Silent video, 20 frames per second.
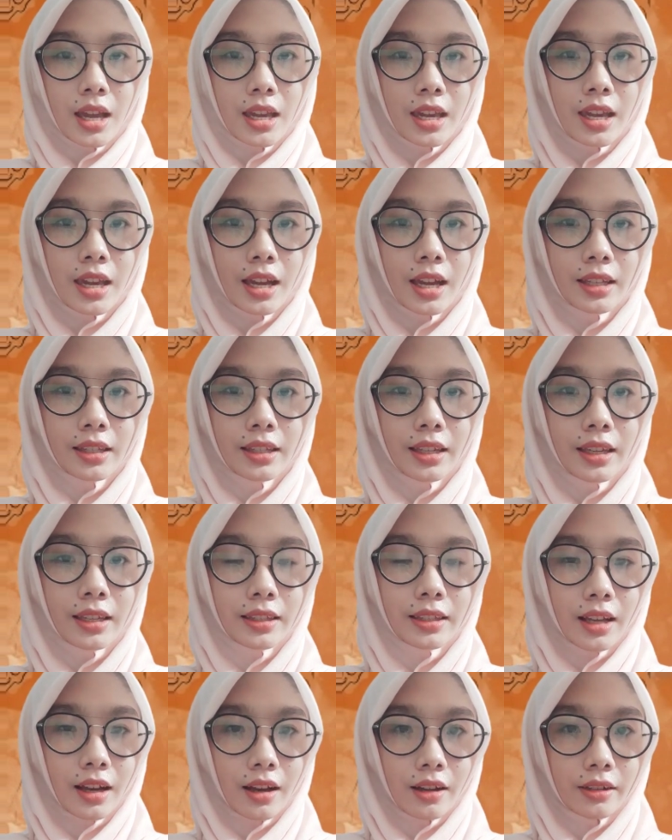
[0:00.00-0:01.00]
He has 6
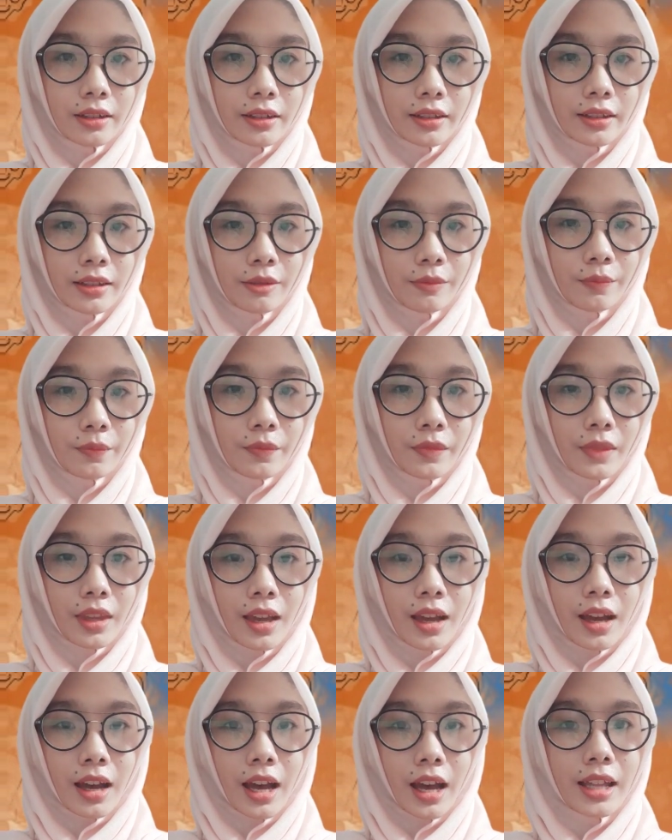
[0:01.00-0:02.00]
sons
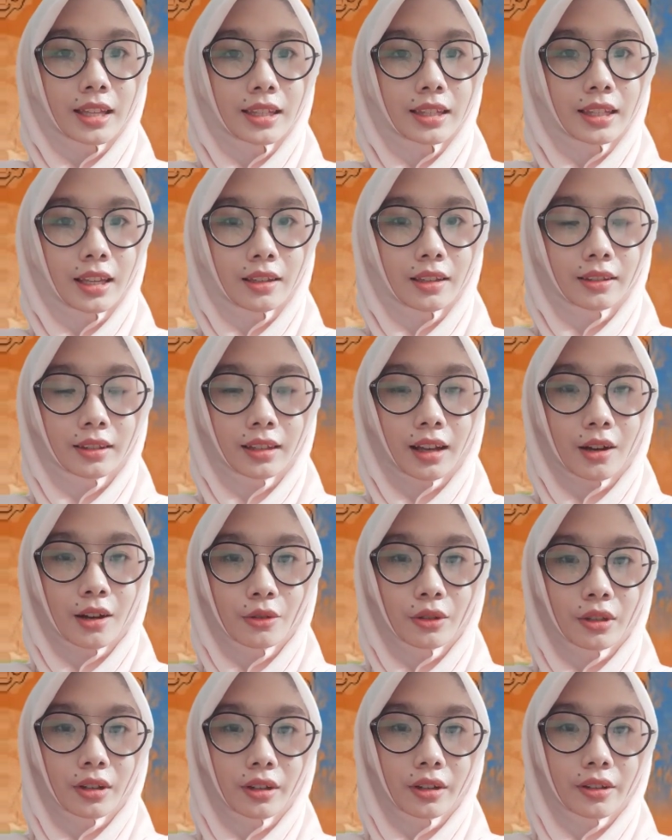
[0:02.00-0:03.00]
and 6
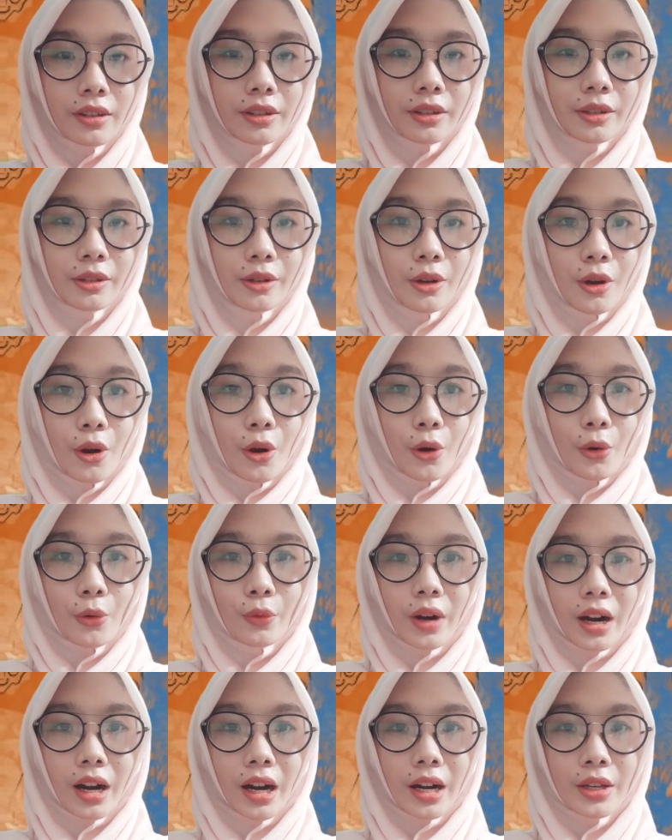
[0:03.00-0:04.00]
daughters
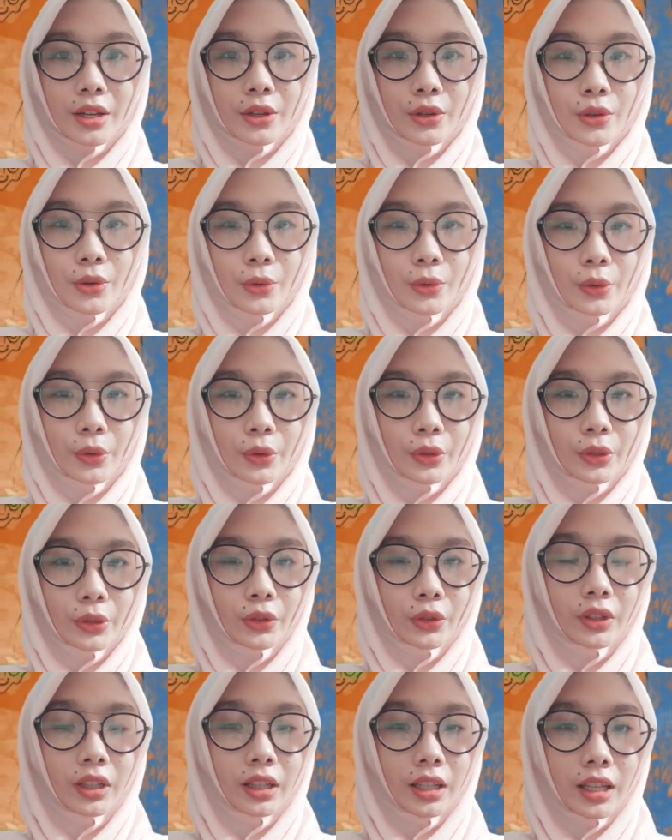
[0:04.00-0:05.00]
who are used
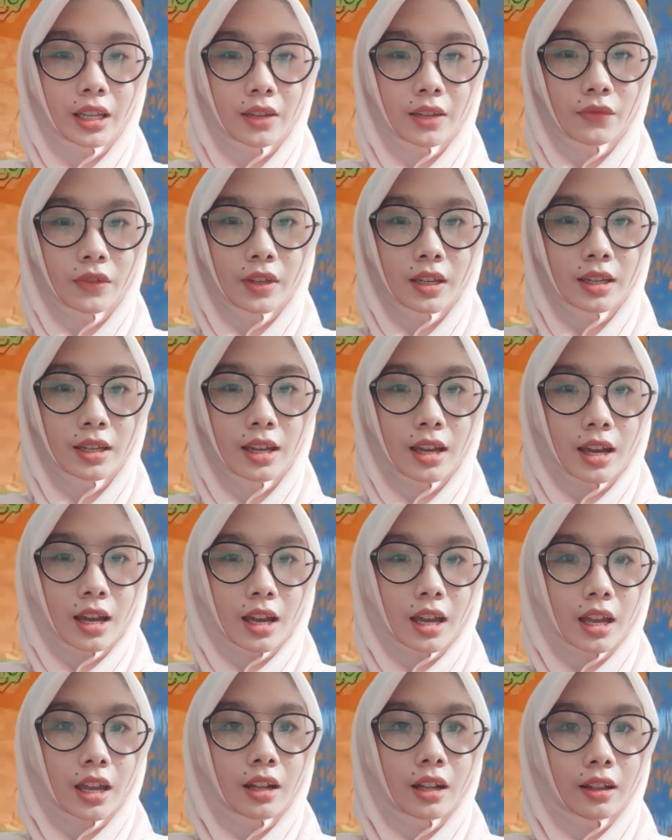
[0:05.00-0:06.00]
to living
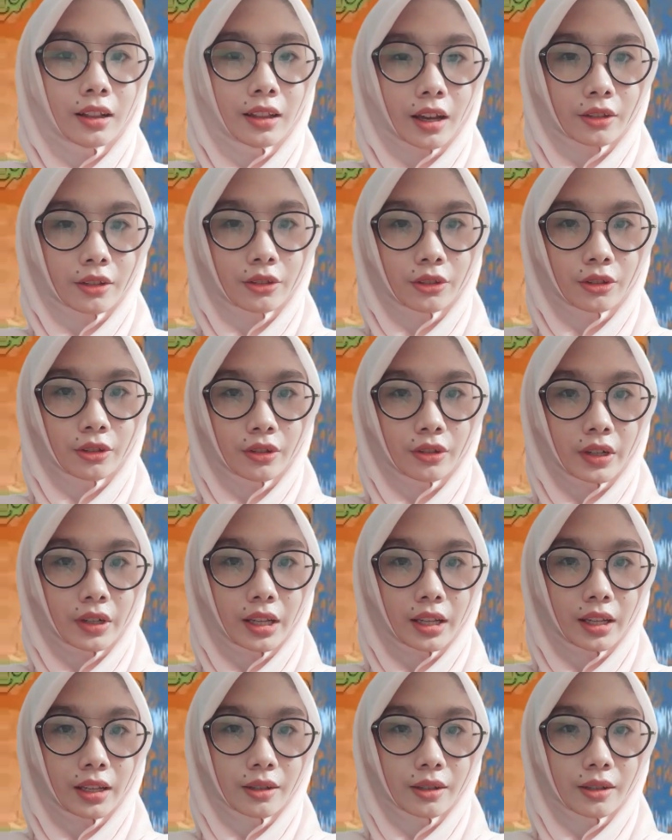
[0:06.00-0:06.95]
in luxury.